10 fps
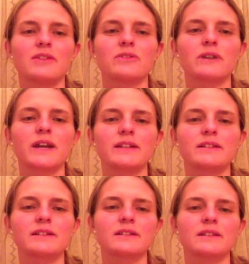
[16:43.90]

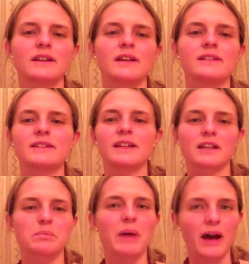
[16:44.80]
great
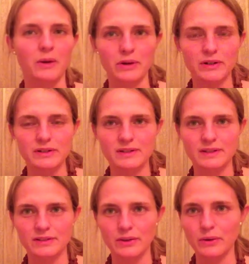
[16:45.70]
ascetic powers.
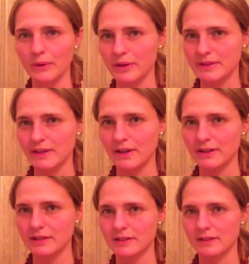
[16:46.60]
So
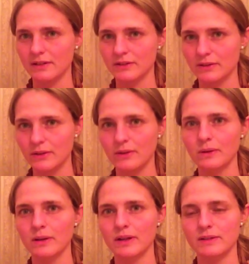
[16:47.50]
austerity is
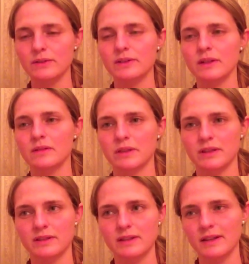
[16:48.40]
also associated with
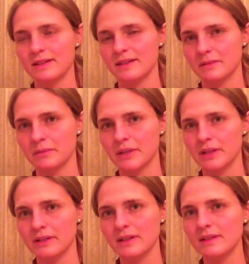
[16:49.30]
asceticism, but
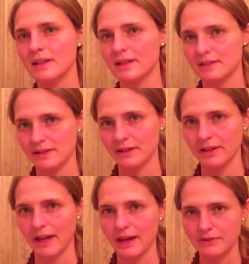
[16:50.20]
it doesn't
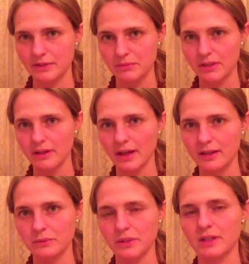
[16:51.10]
necessarily have to be
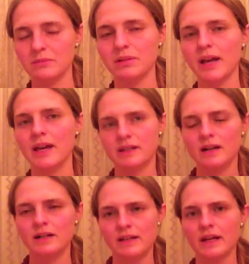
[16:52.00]
that. We can apply it in
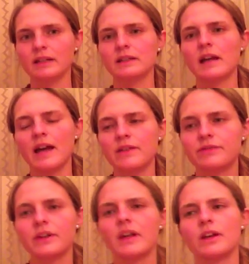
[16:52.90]
our daily
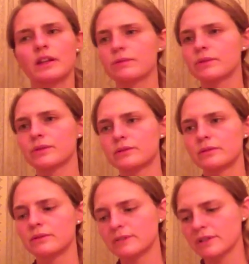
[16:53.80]
life
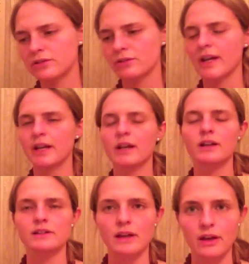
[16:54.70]
through restraining
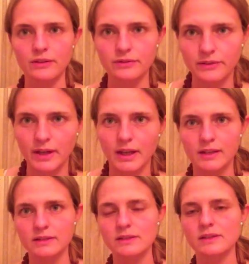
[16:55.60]
ourselves
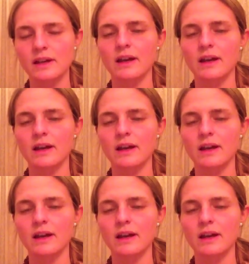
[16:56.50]
and